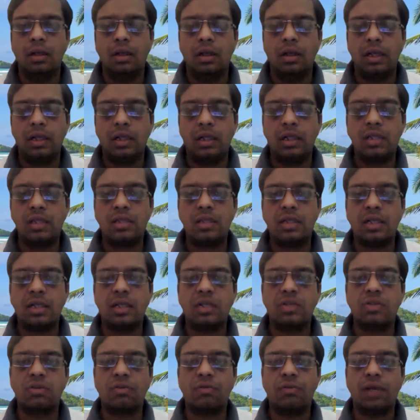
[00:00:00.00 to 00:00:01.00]
In this
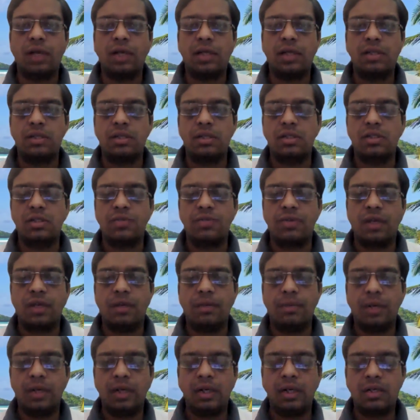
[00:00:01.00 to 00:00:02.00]
series of lectures, we
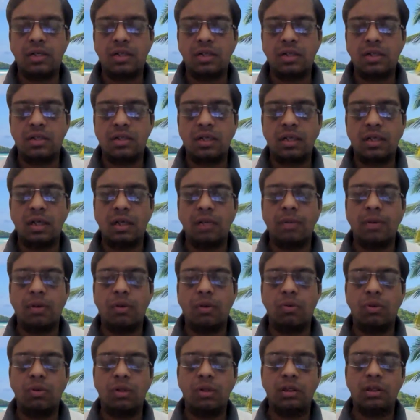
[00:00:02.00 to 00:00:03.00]
have been discussing
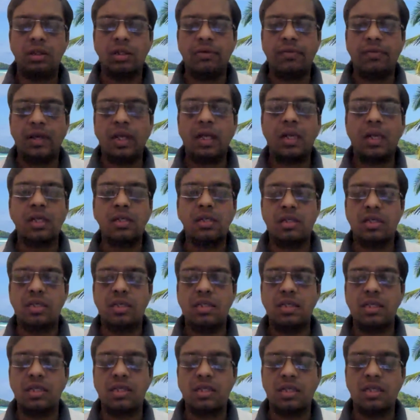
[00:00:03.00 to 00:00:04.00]
about the various
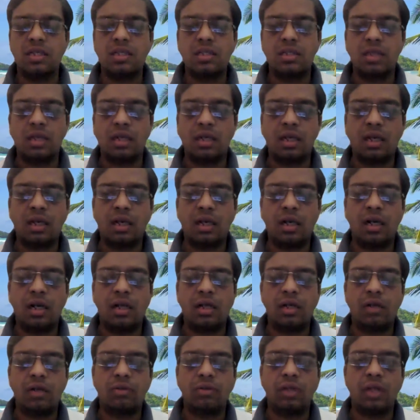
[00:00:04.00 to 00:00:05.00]
diseases that are
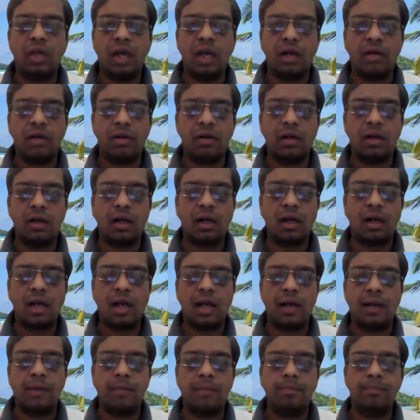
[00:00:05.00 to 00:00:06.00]
related to the adrenal gland.